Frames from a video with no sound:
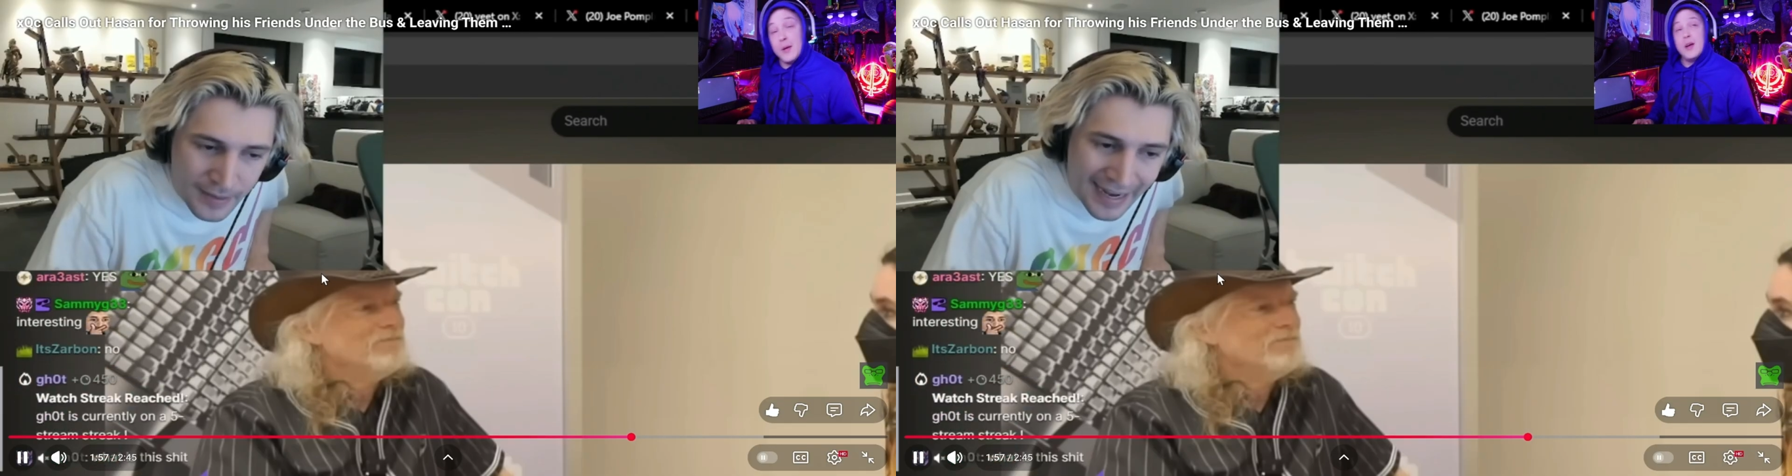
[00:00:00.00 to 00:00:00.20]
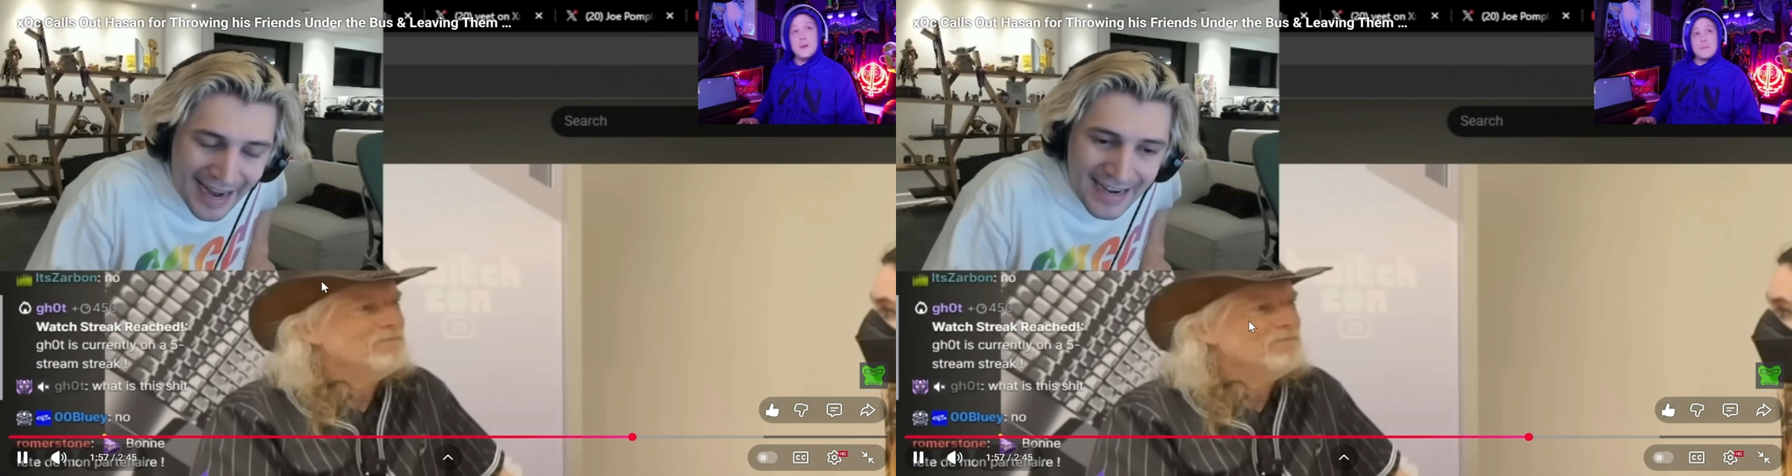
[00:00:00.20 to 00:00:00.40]

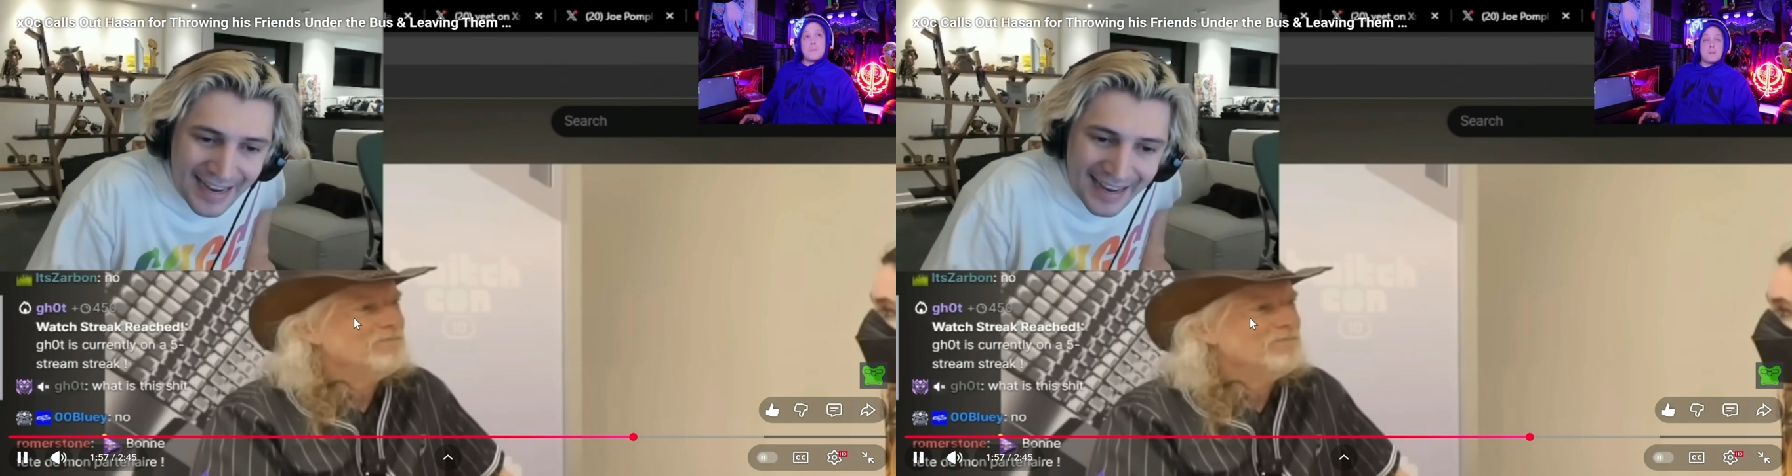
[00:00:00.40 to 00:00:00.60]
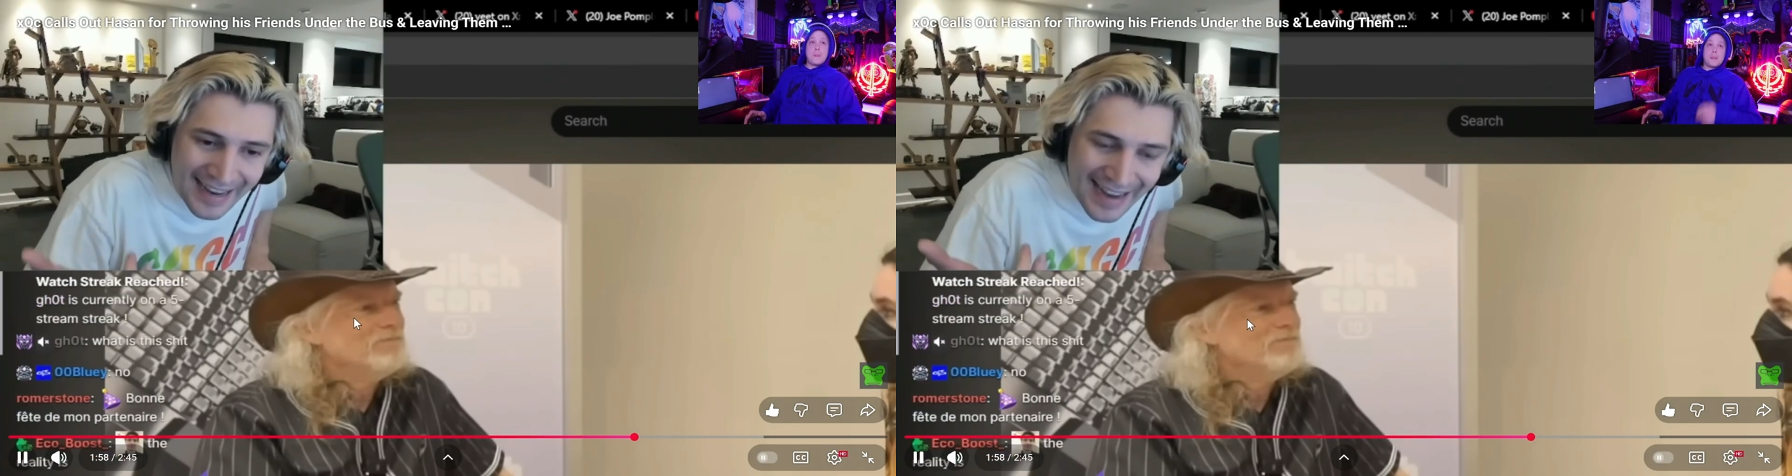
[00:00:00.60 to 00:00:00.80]
In
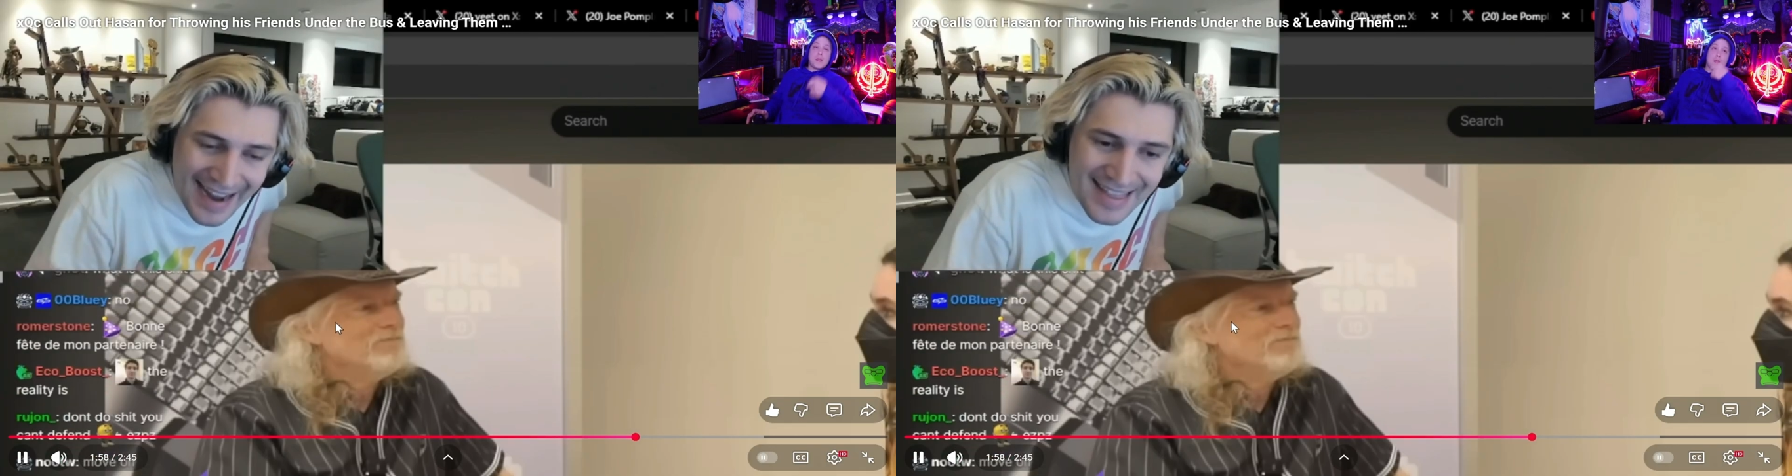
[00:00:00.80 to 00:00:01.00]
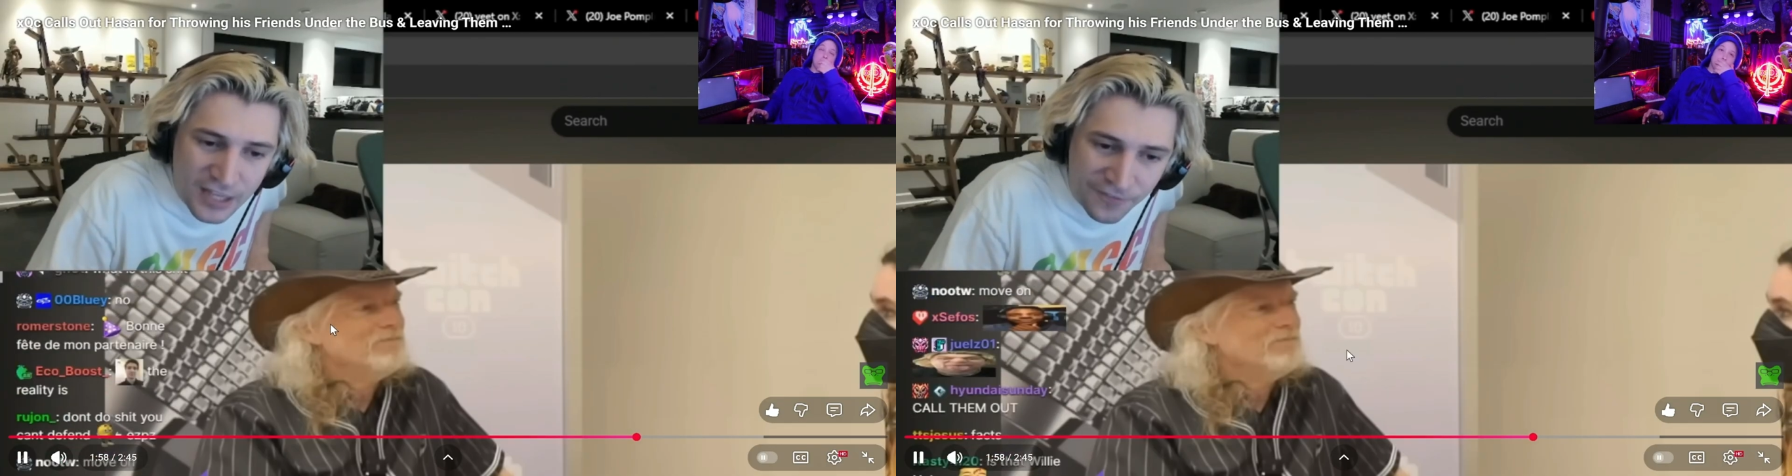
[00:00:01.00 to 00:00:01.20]

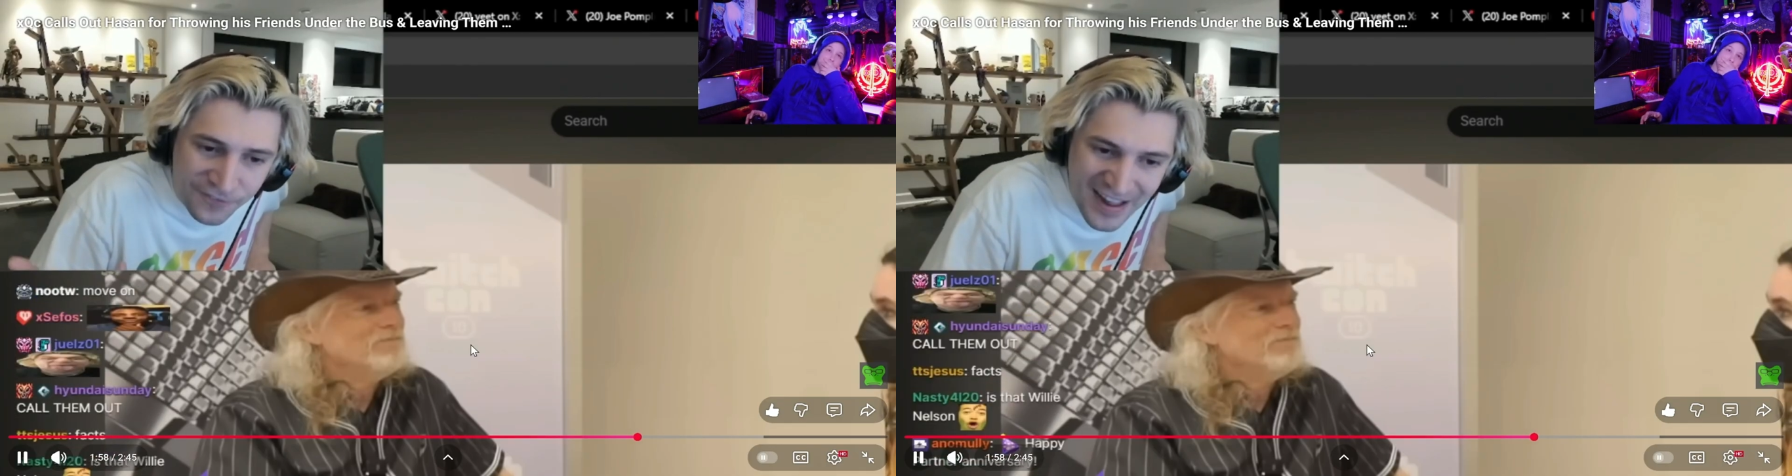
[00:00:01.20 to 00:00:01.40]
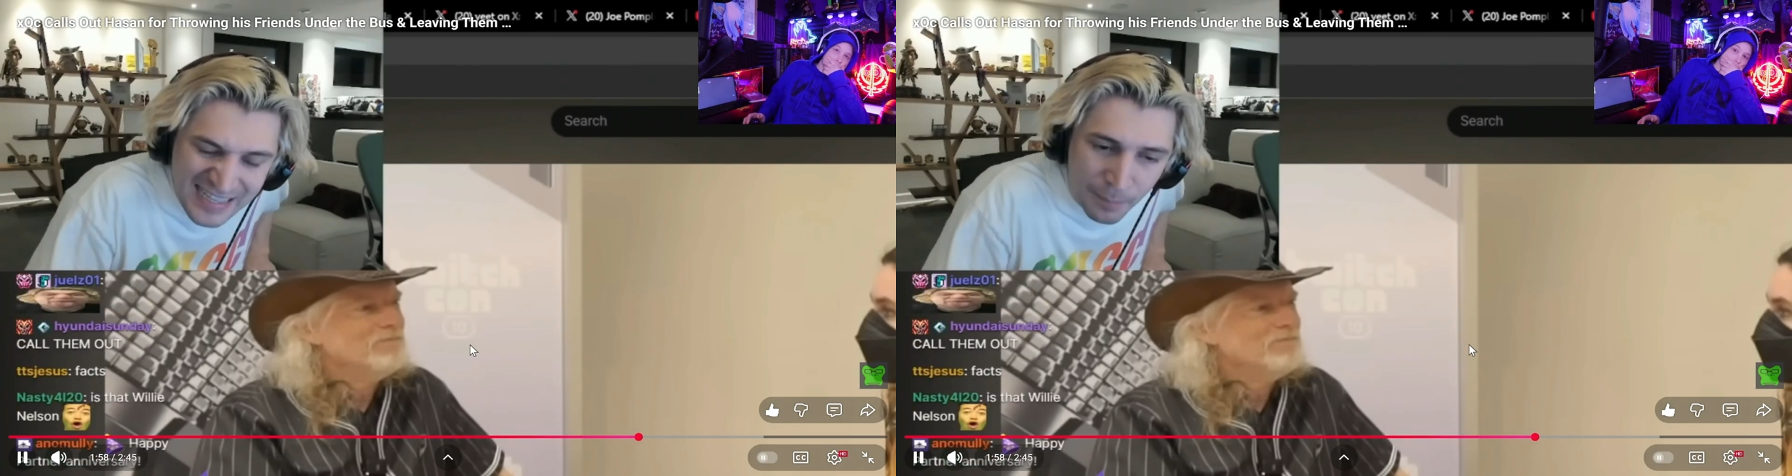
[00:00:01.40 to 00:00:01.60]

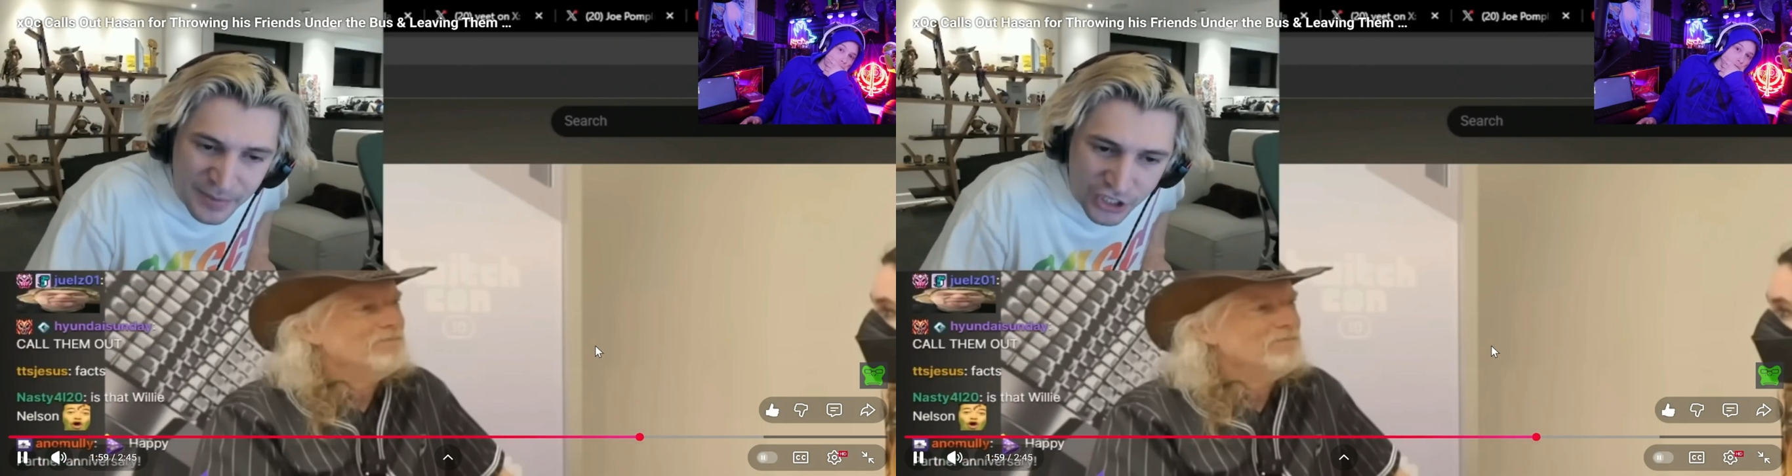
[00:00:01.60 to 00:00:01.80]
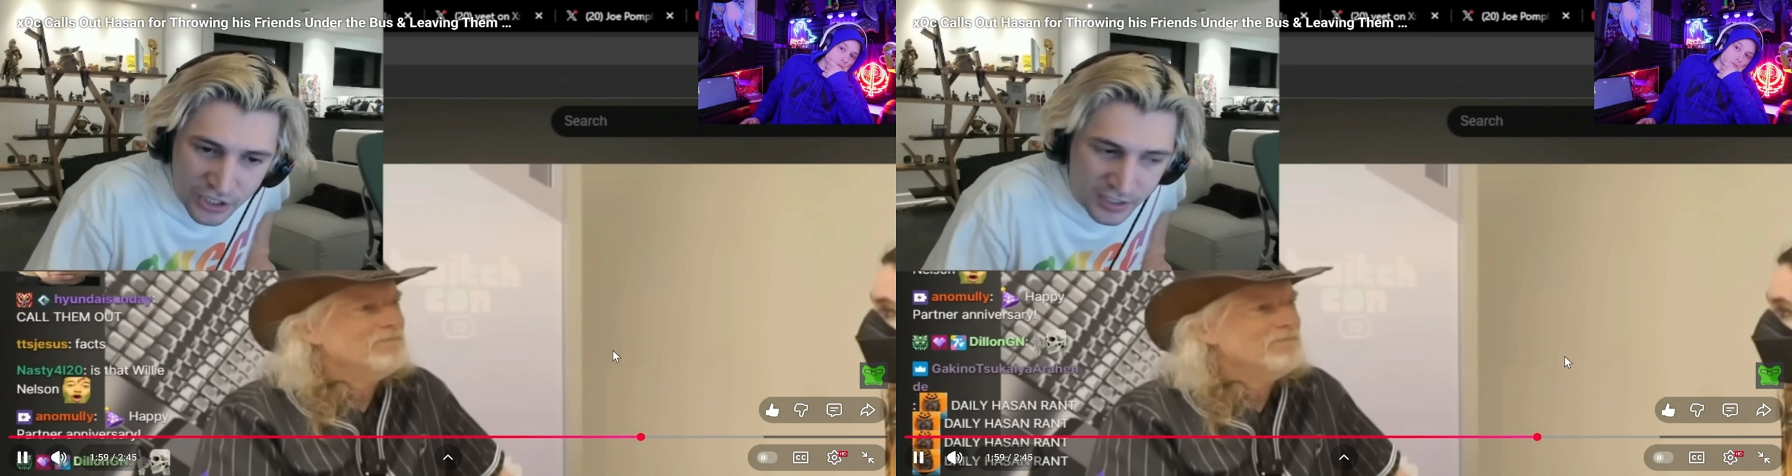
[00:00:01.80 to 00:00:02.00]
indefensible
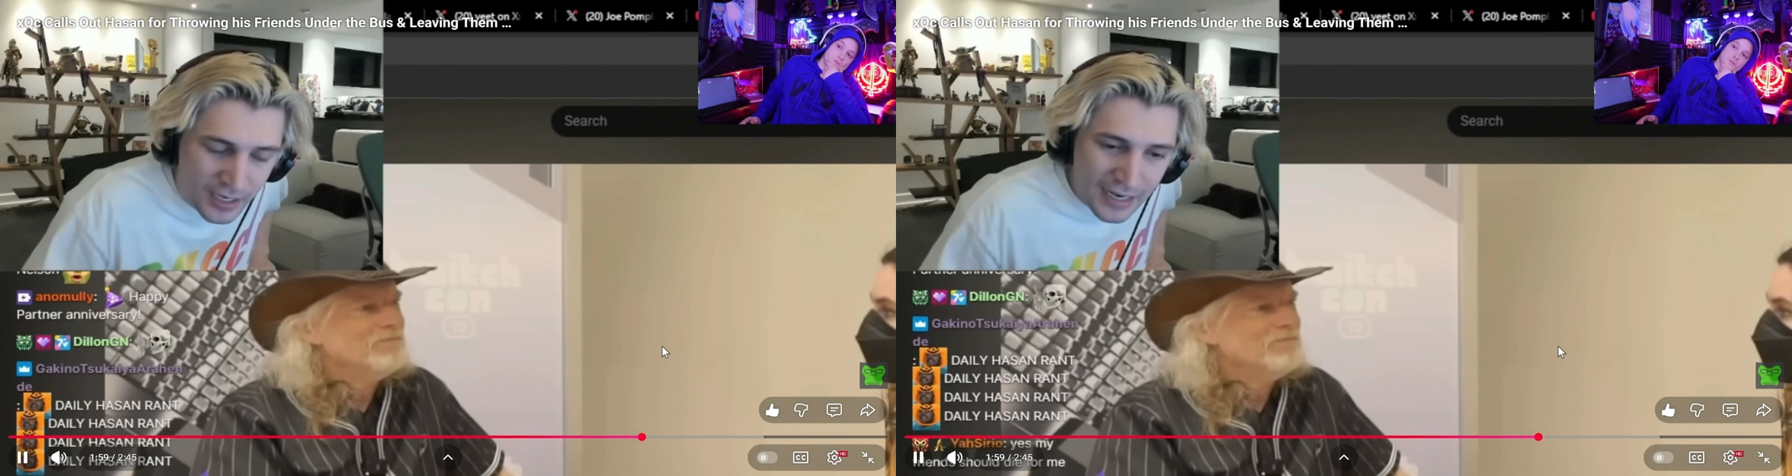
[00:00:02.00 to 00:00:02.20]
positions.